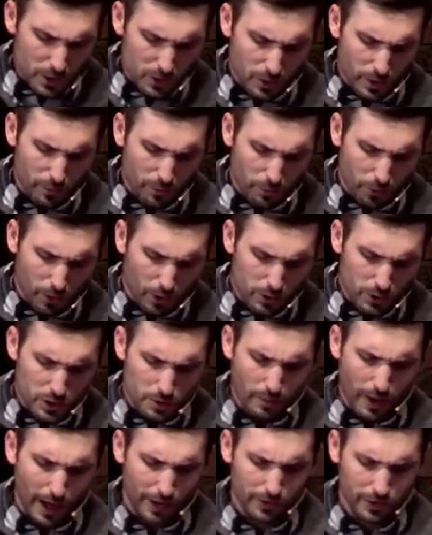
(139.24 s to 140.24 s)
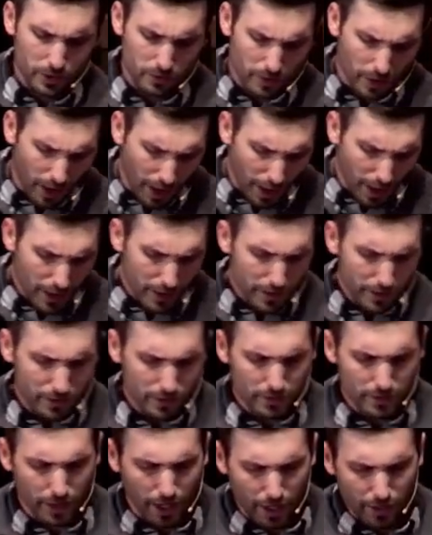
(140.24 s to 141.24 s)
So as we approach Matthew
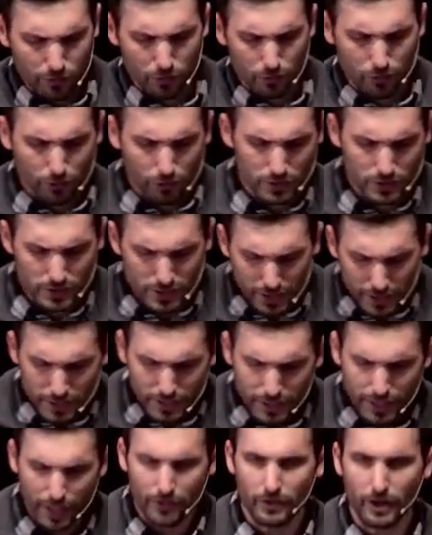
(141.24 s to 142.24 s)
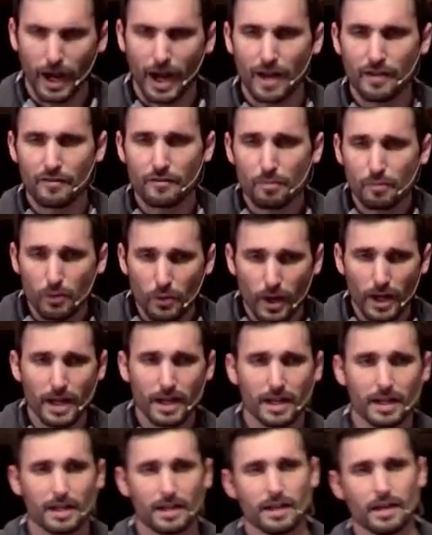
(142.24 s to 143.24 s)
9 through 13 together, I've
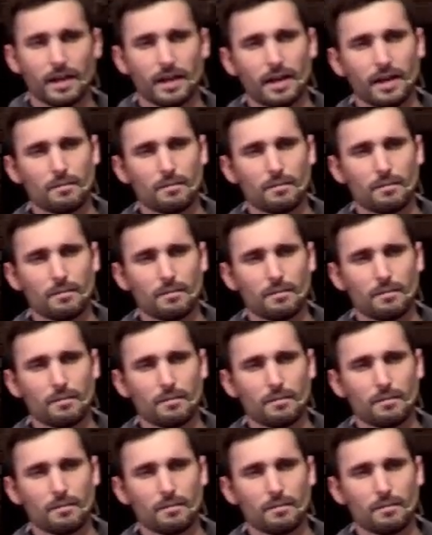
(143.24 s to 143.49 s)
prayed,